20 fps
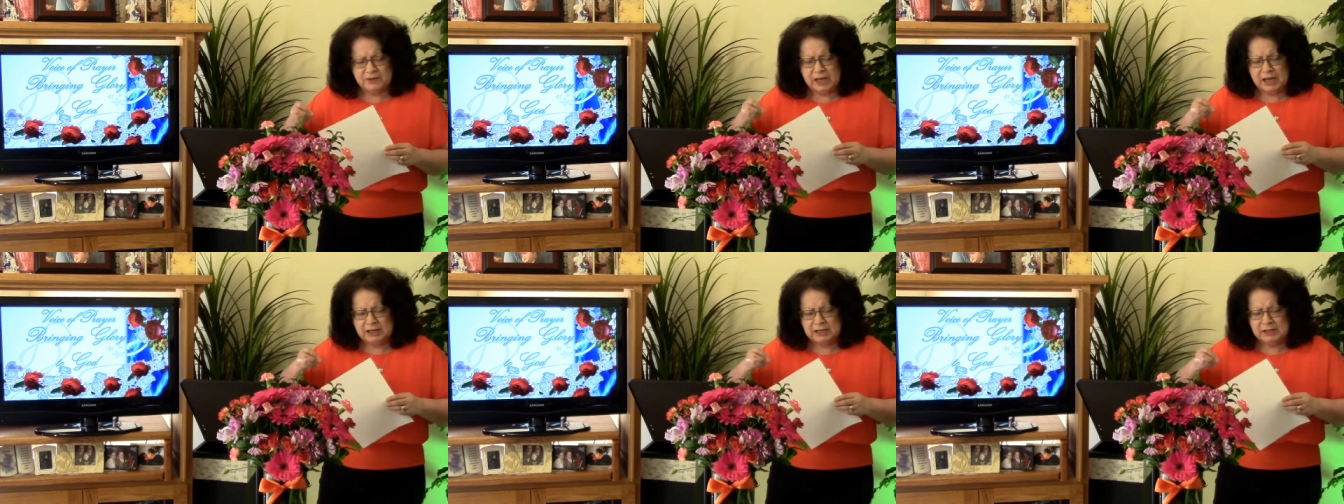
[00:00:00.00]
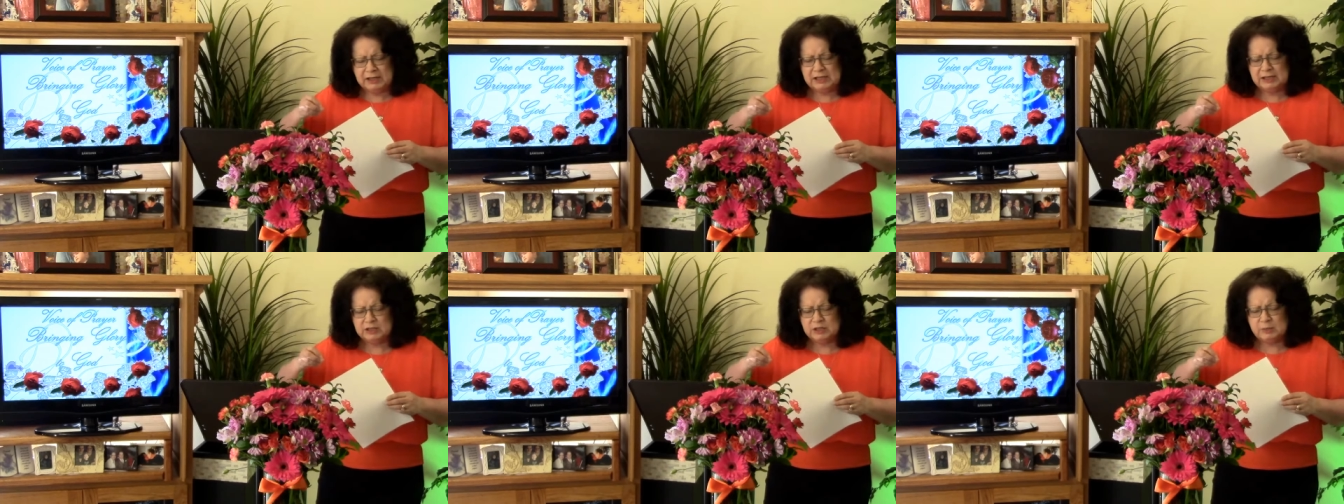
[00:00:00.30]
that
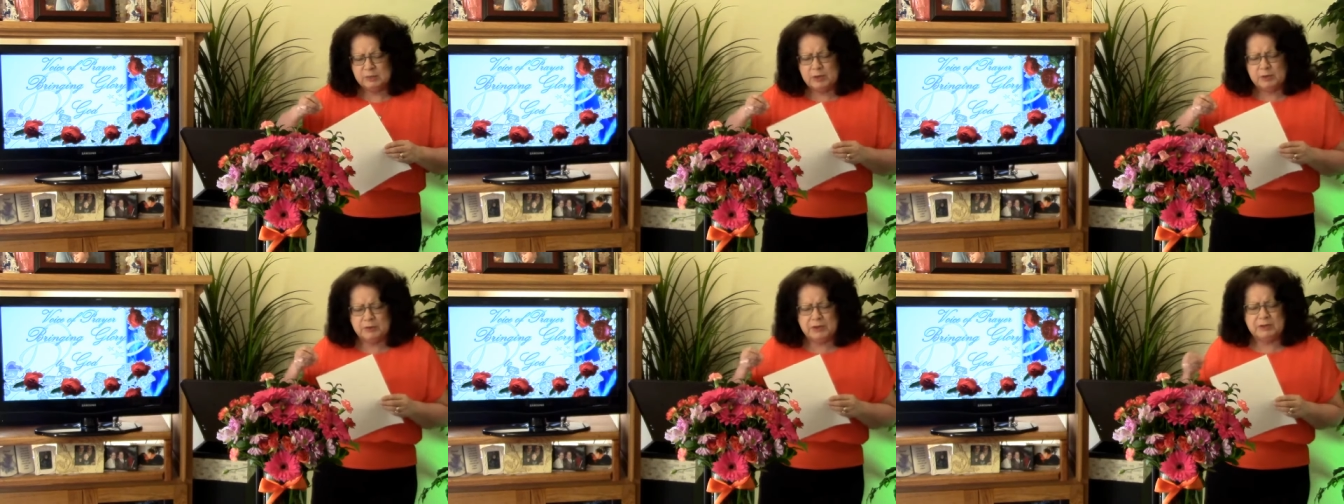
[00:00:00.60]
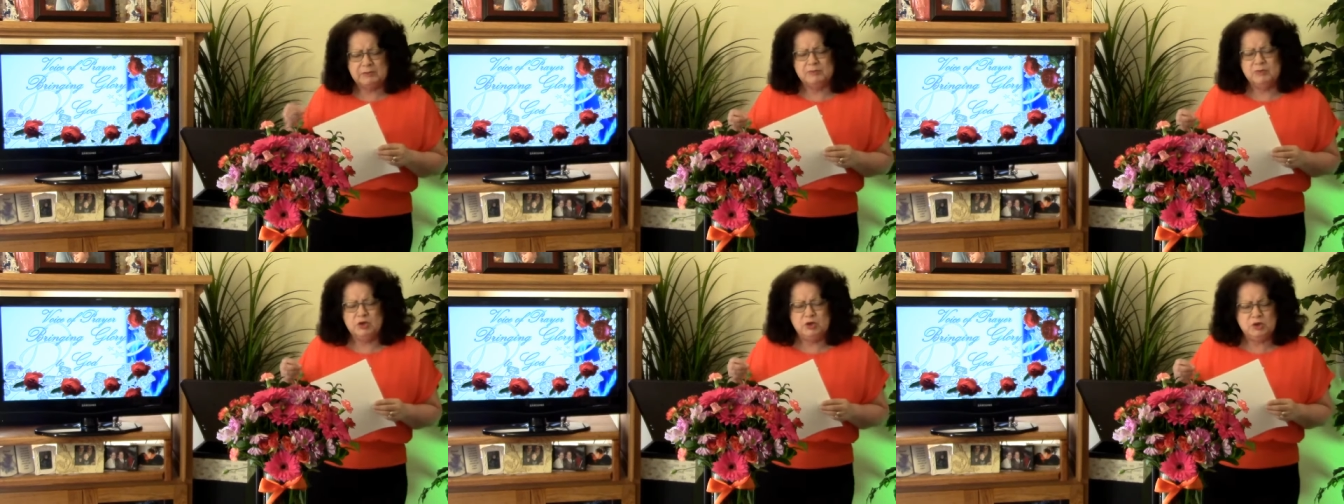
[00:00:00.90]
needs to be
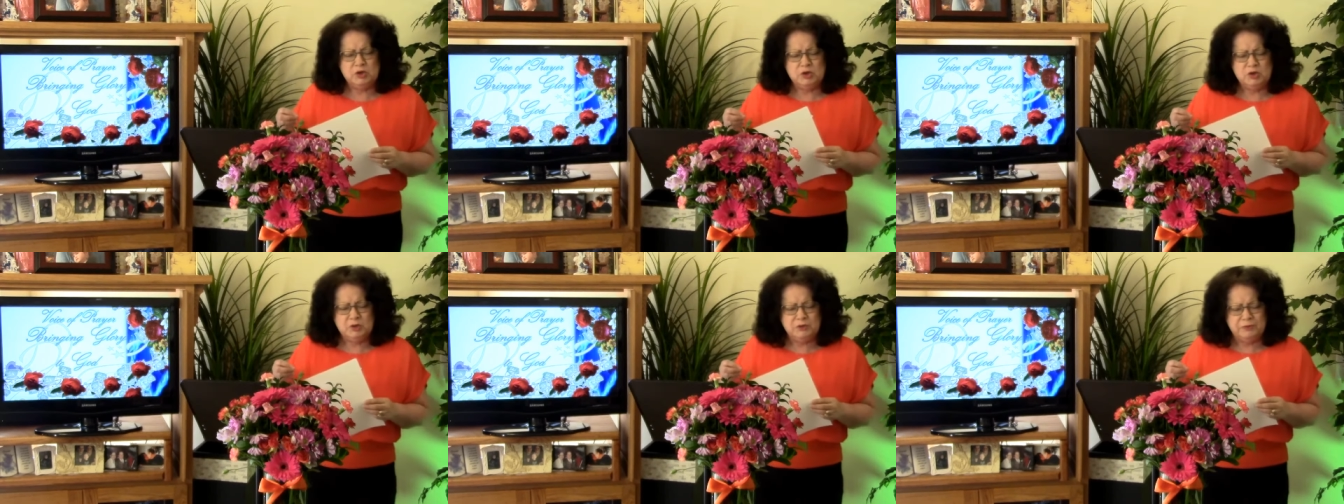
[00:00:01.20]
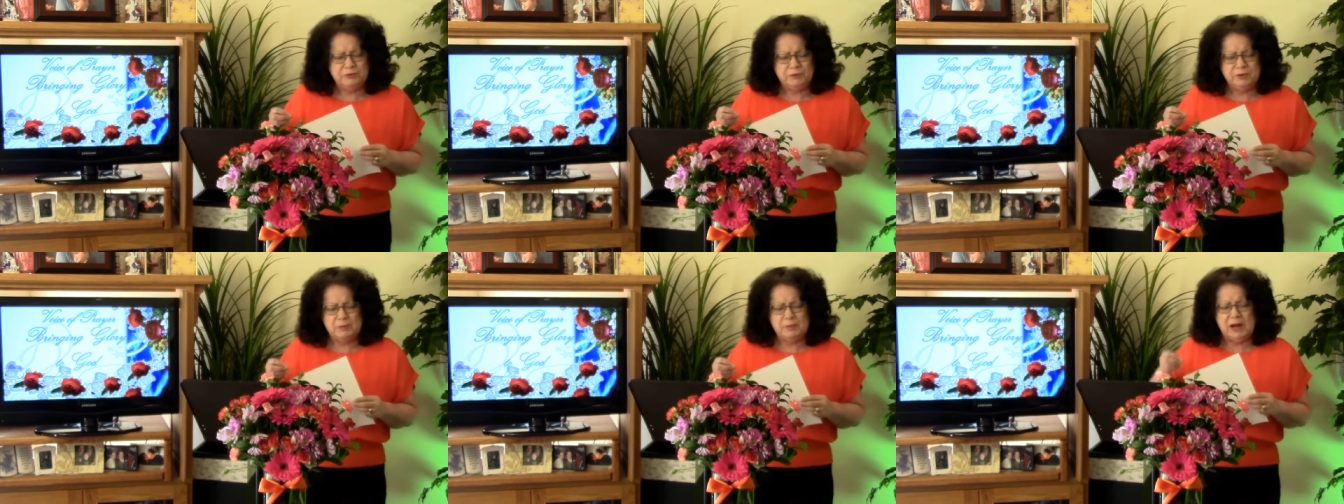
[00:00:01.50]

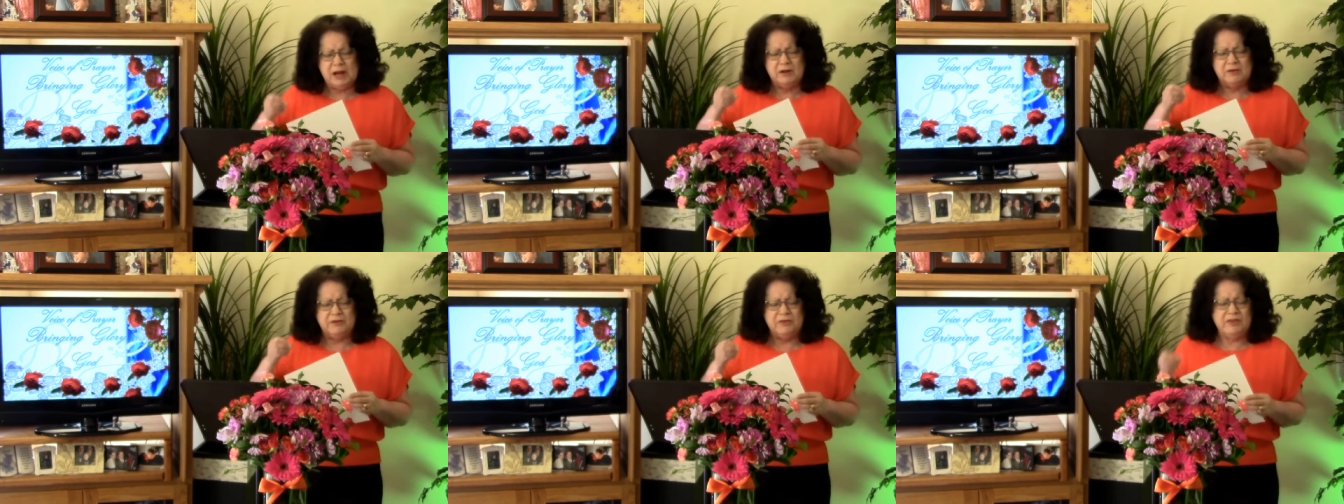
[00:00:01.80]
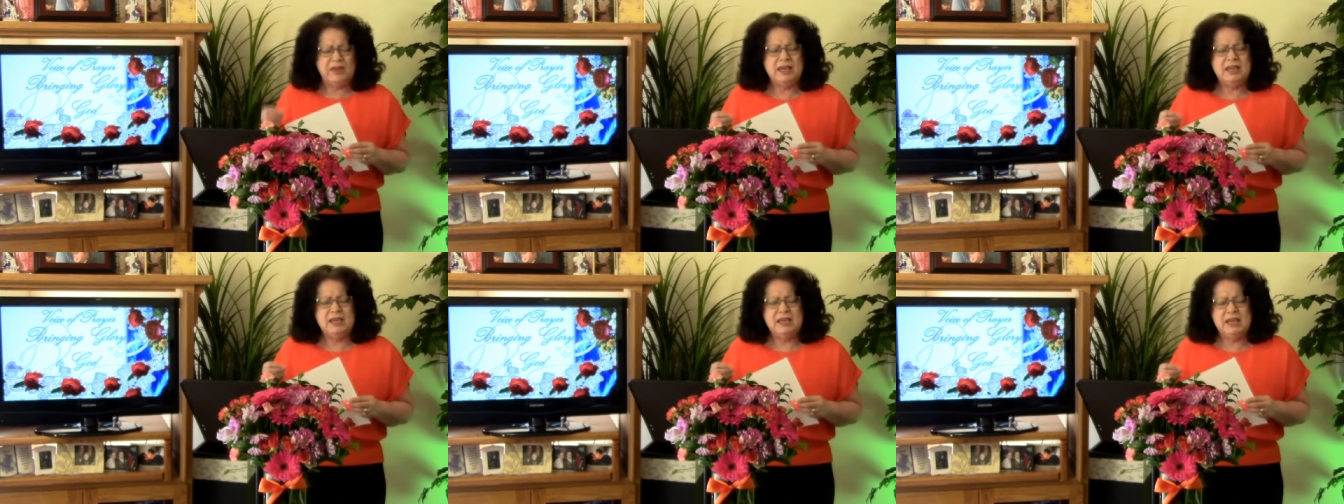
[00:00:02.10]
removed from our
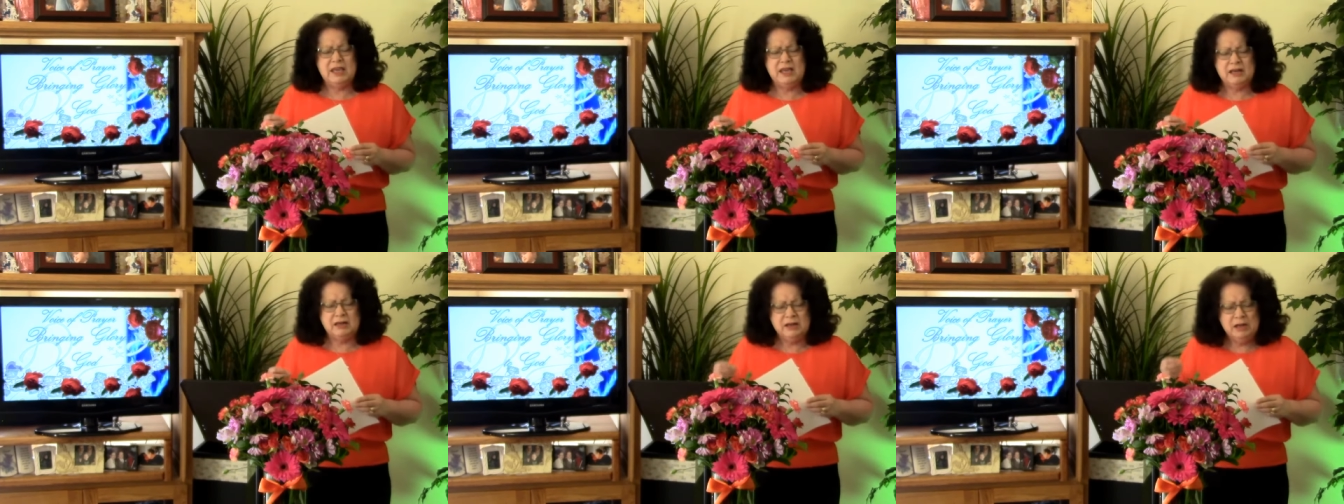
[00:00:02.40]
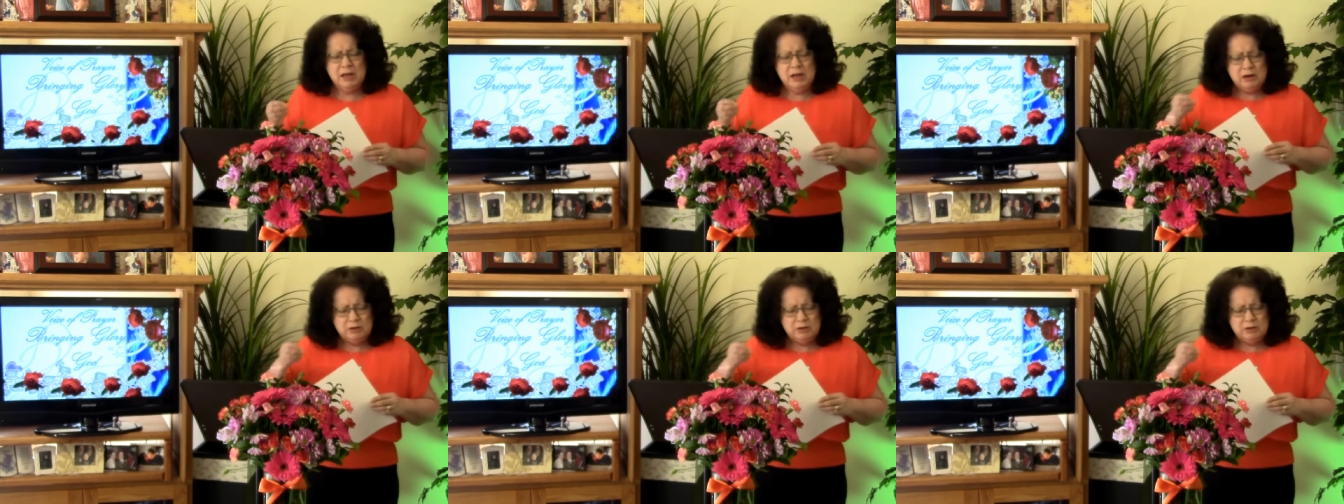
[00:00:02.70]
thinking